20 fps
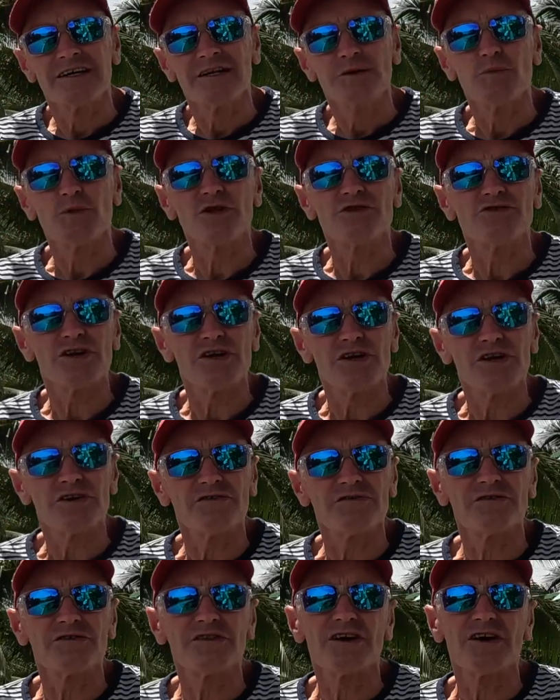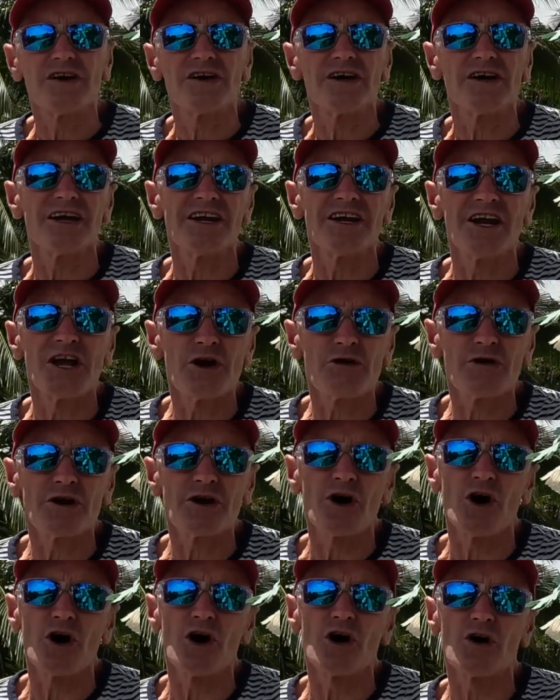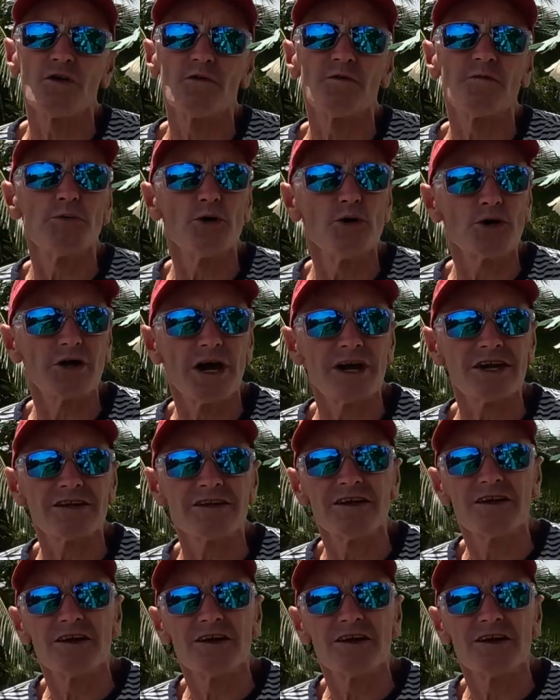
which is an area of Phuket,